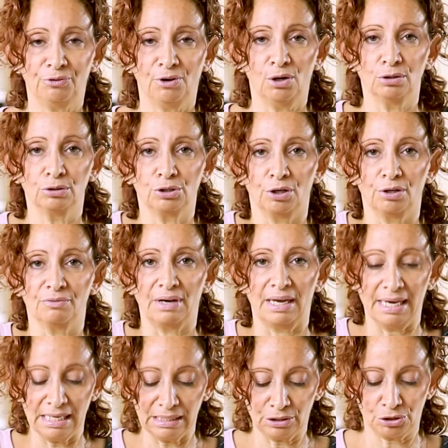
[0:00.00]
fold over
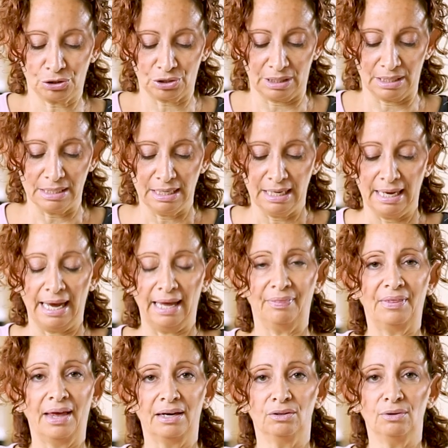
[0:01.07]
extra,
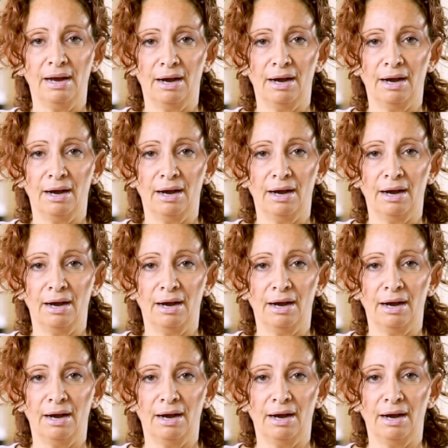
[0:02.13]
and that'll